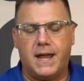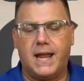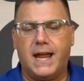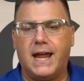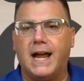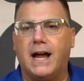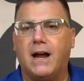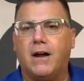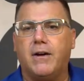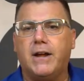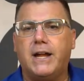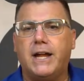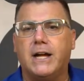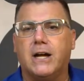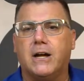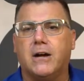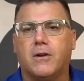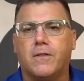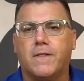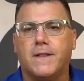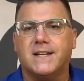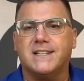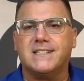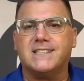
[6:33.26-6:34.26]
hair
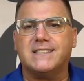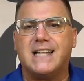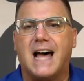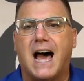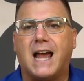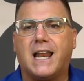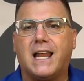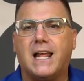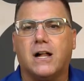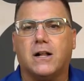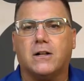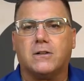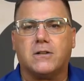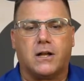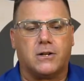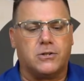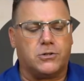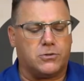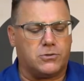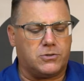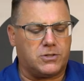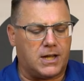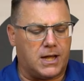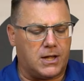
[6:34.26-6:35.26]
here that is not held
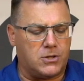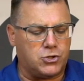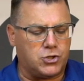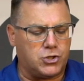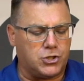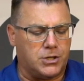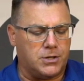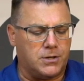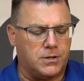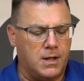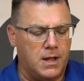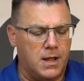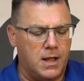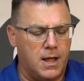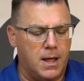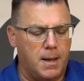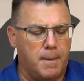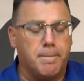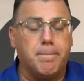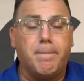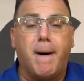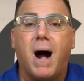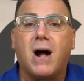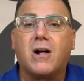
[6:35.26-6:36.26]
under tension
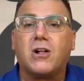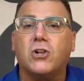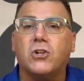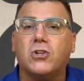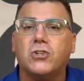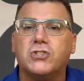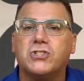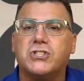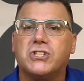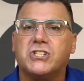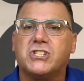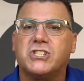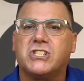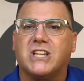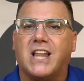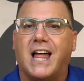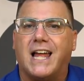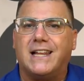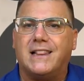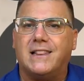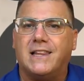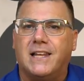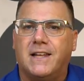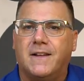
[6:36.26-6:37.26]
buckles
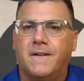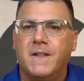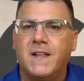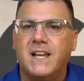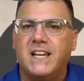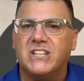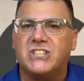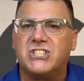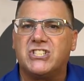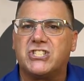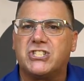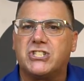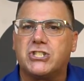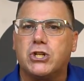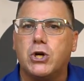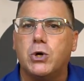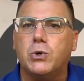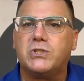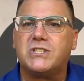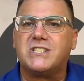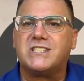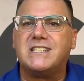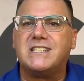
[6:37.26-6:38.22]
slightly. It scoots